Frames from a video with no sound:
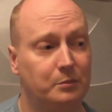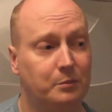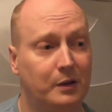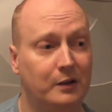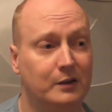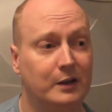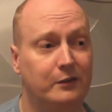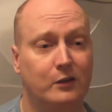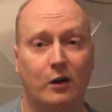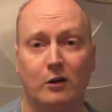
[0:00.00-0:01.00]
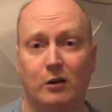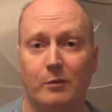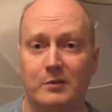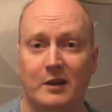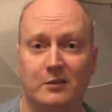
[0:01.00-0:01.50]
but if you've got a
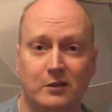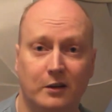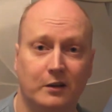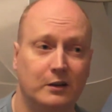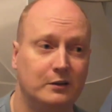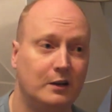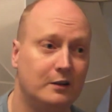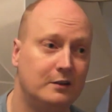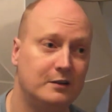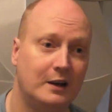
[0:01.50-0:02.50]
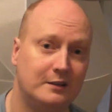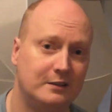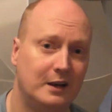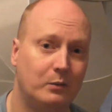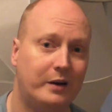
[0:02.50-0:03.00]
crop sensor designed to
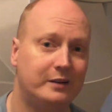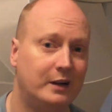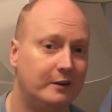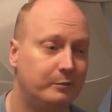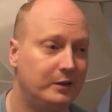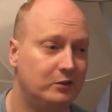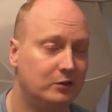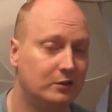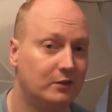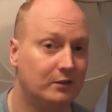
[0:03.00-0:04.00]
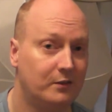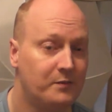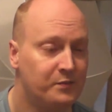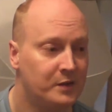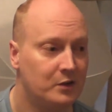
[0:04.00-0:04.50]
take wildlife pictures,
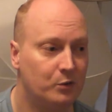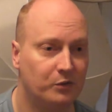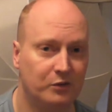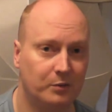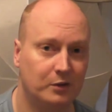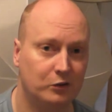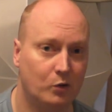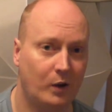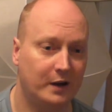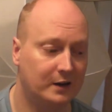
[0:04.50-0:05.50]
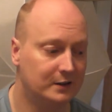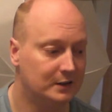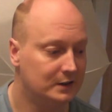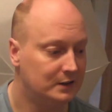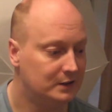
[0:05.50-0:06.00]
you want something that's quick.
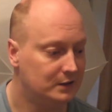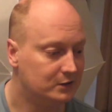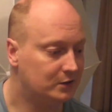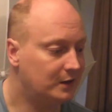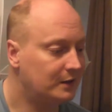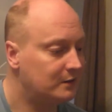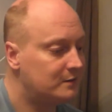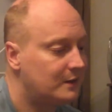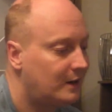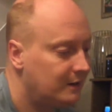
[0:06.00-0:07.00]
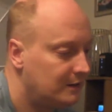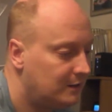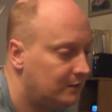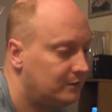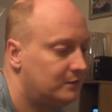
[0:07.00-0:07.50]
So then I decided
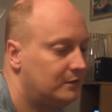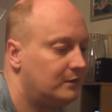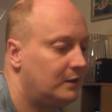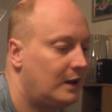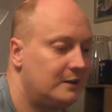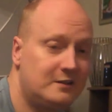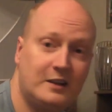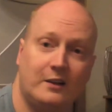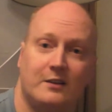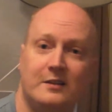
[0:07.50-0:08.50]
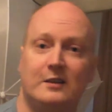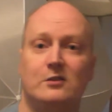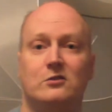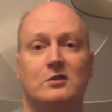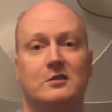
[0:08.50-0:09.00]
I'd sell the
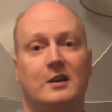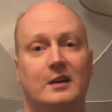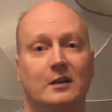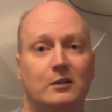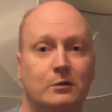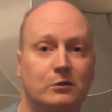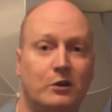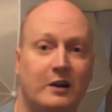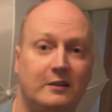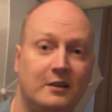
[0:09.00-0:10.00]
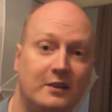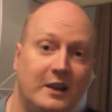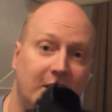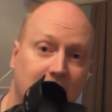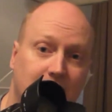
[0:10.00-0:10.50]
600D and upgrade to
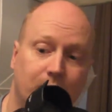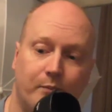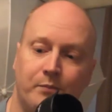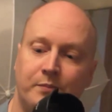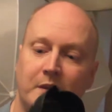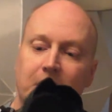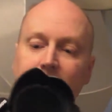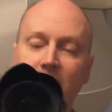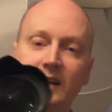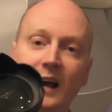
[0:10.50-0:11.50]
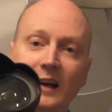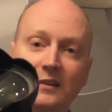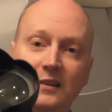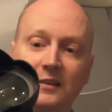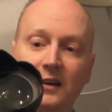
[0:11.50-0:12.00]
this, the
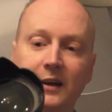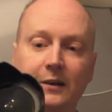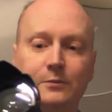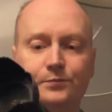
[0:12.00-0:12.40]
80D,